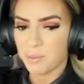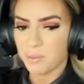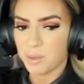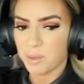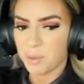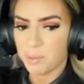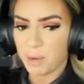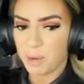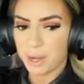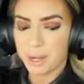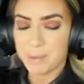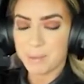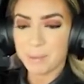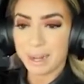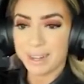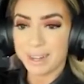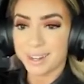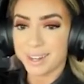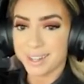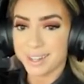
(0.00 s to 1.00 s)
The market
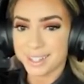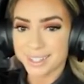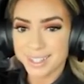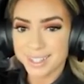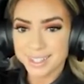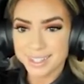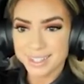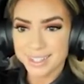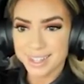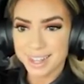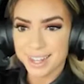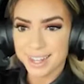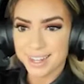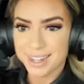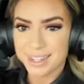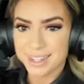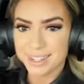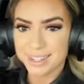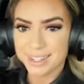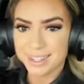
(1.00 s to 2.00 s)
might not exist
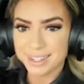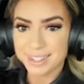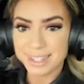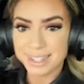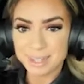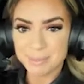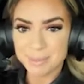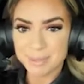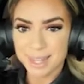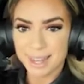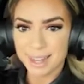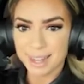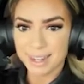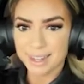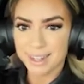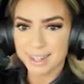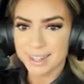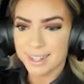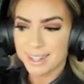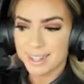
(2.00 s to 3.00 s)
yet. It's deep tech.
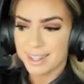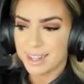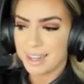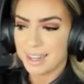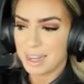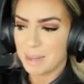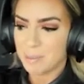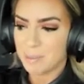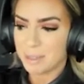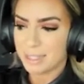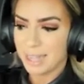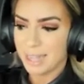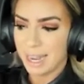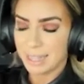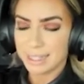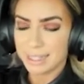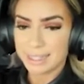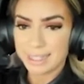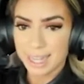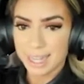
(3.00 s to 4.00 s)
It's
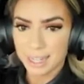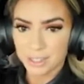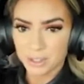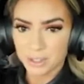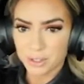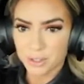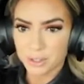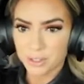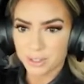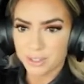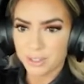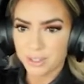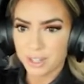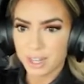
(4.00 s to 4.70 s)
highly technical.